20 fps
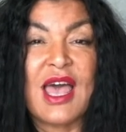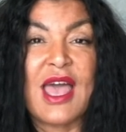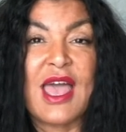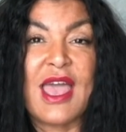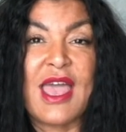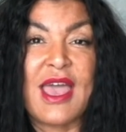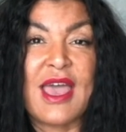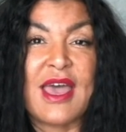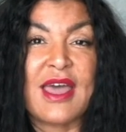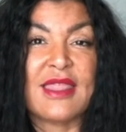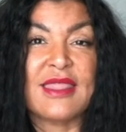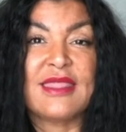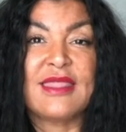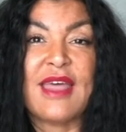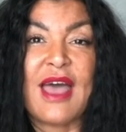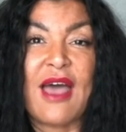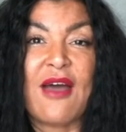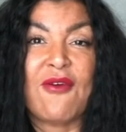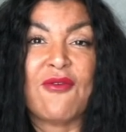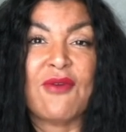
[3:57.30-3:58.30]
and
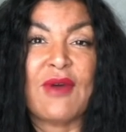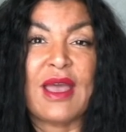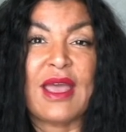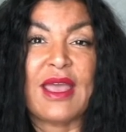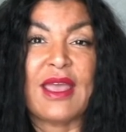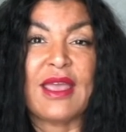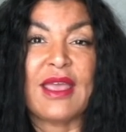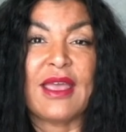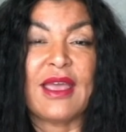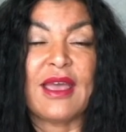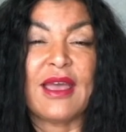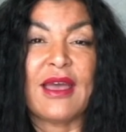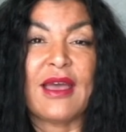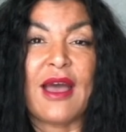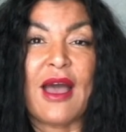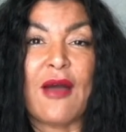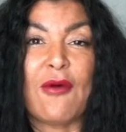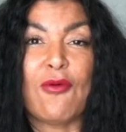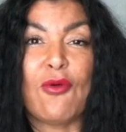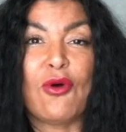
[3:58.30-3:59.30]
that way
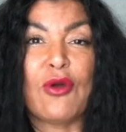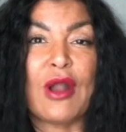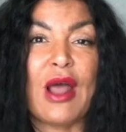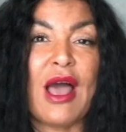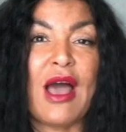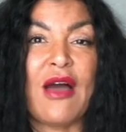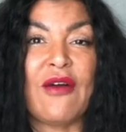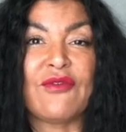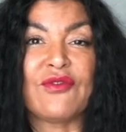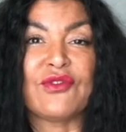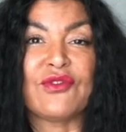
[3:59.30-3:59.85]
I won't have